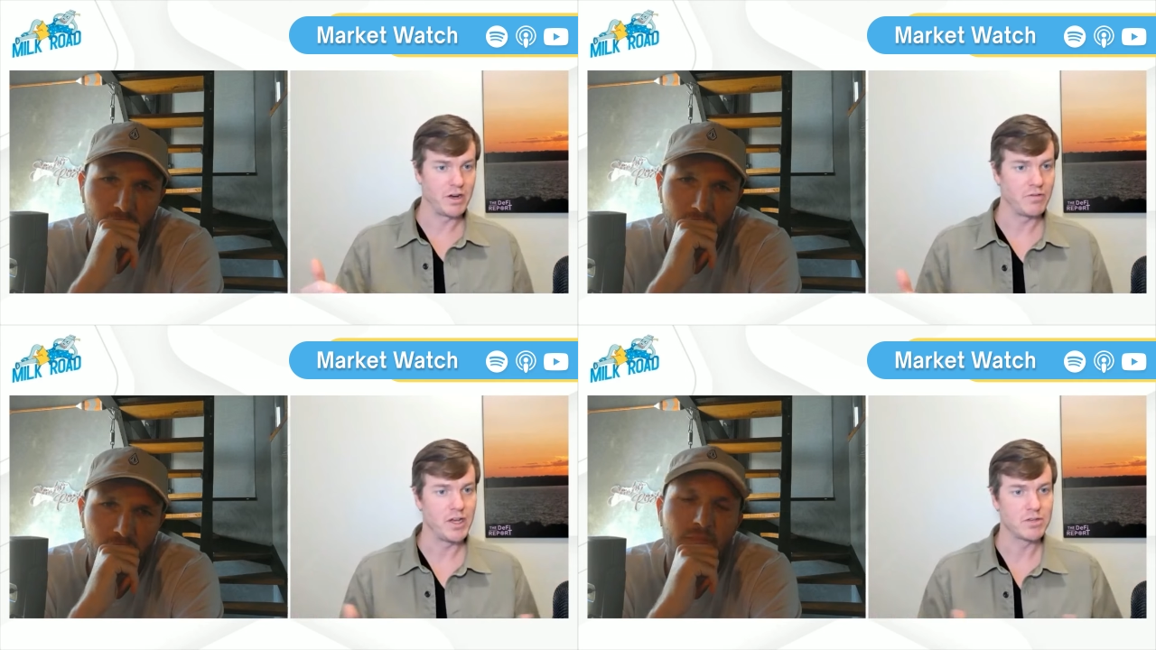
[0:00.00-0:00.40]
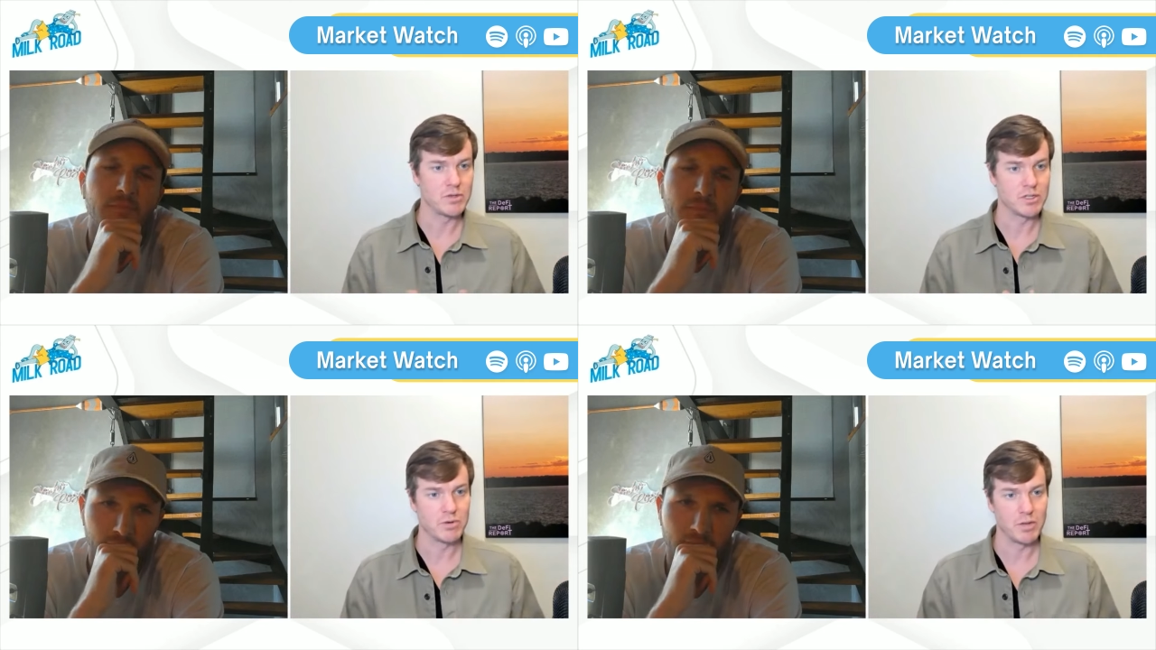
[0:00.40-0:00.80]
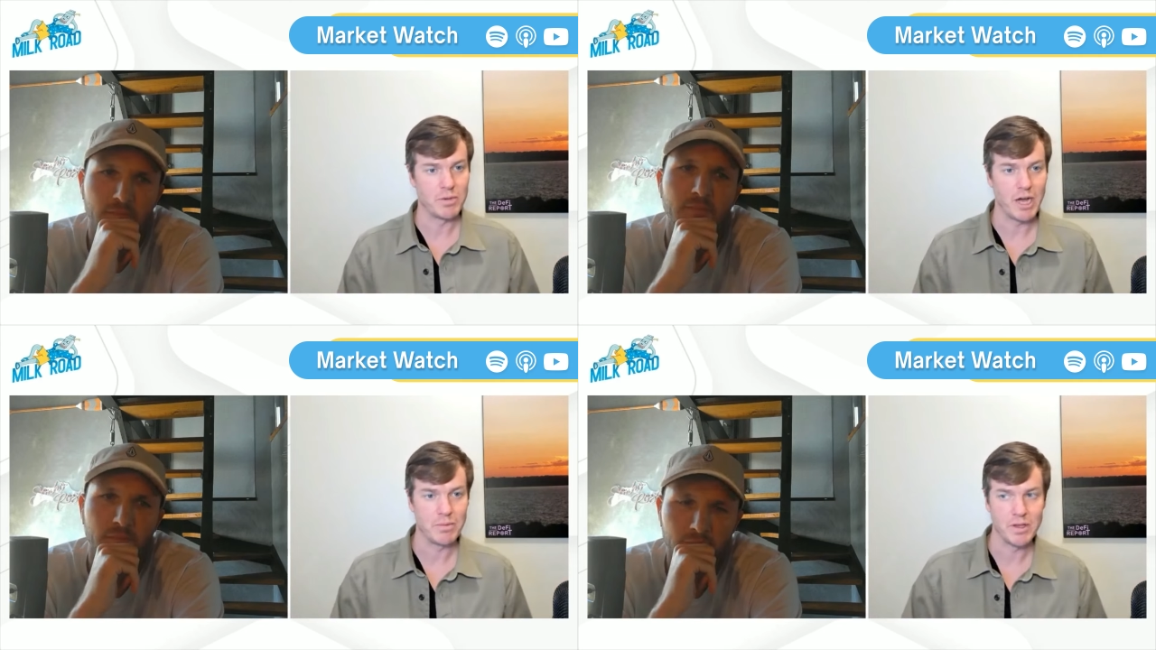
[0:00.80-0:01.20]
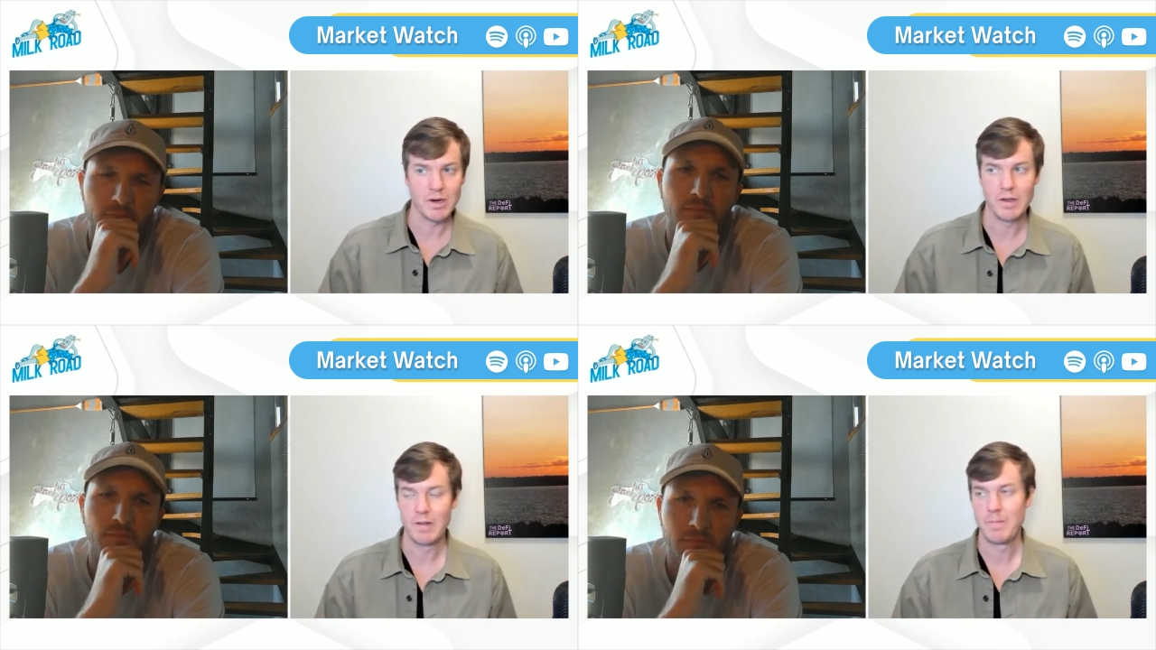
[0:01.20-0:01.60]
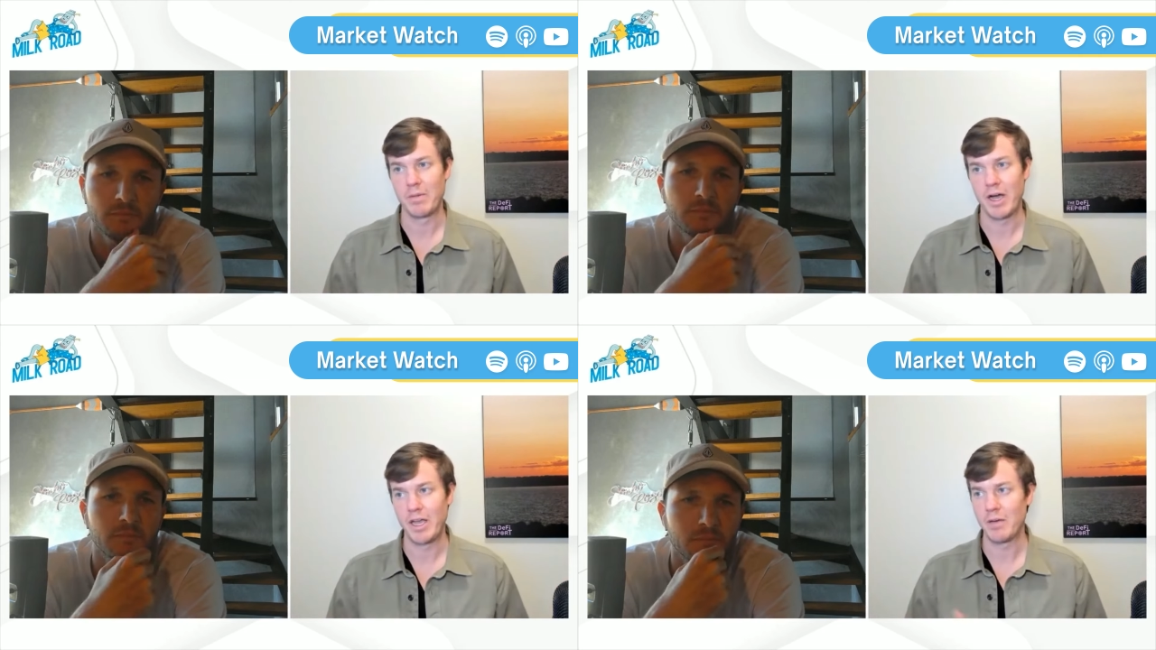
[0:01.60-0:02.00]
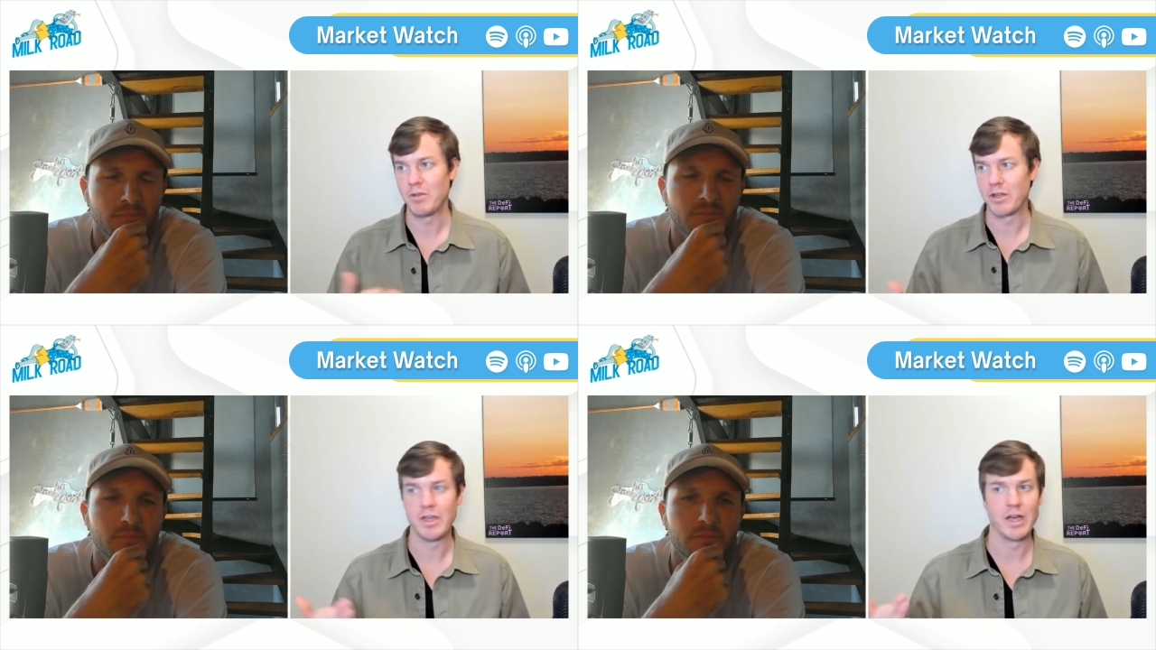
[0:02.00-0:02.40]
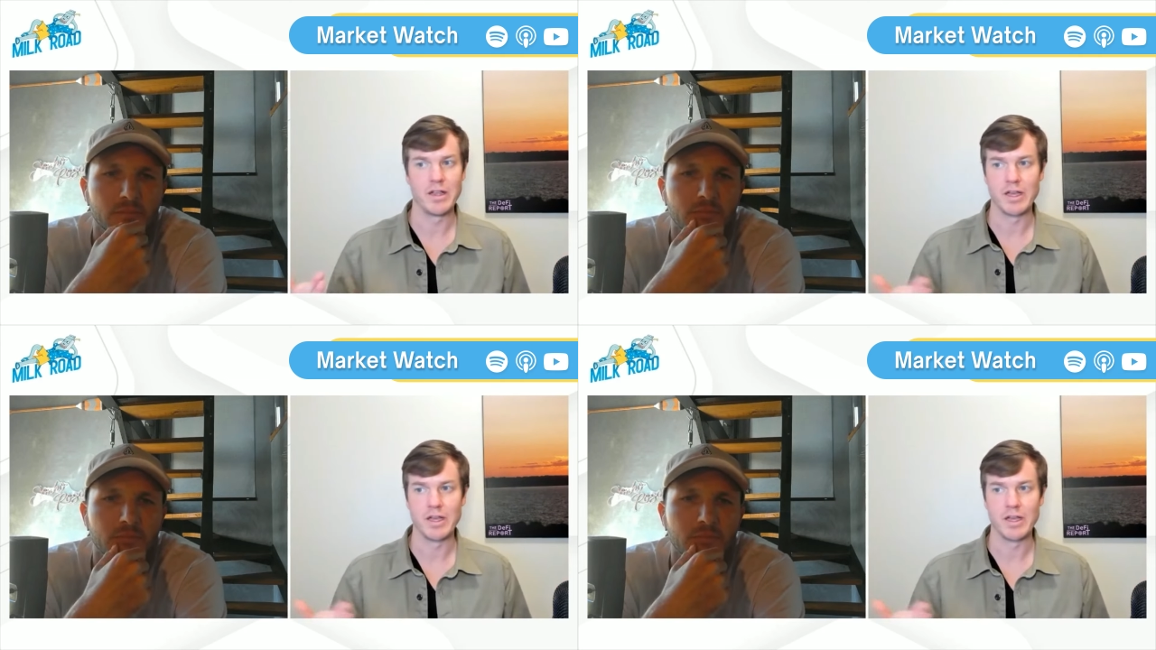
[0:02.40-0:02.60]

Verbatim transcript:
Speaker 1: interface, which is pretty popular. I am looking at,